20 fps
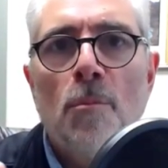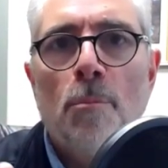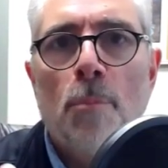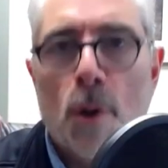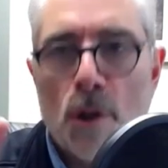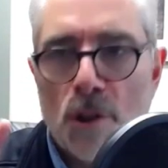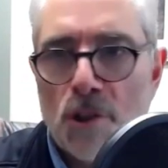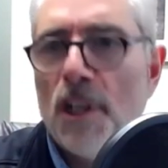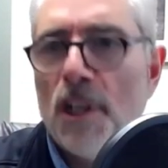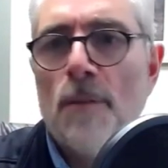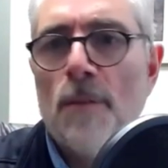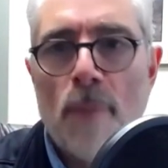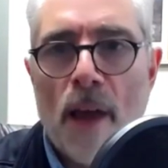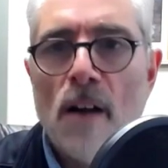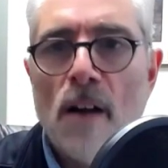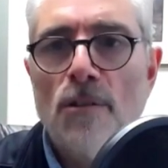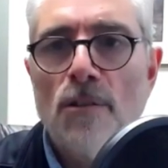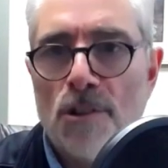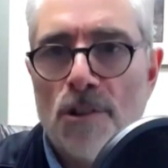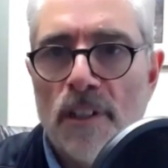pushing
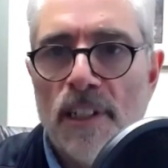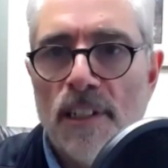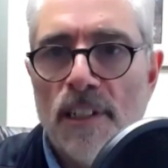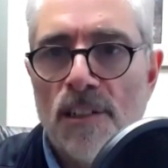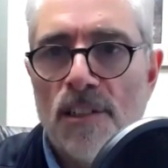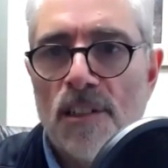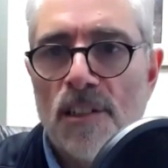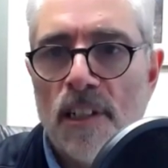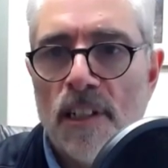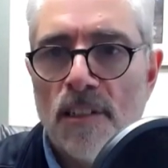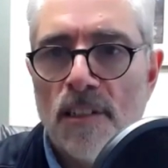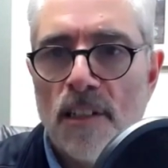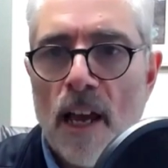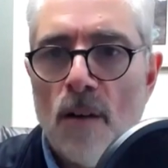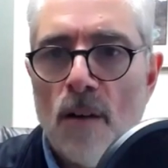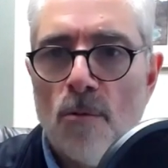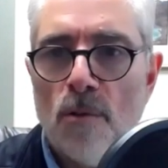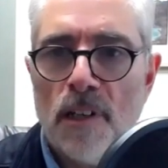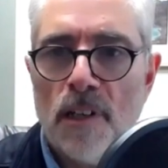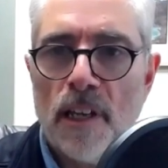boundaries? Is
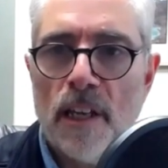that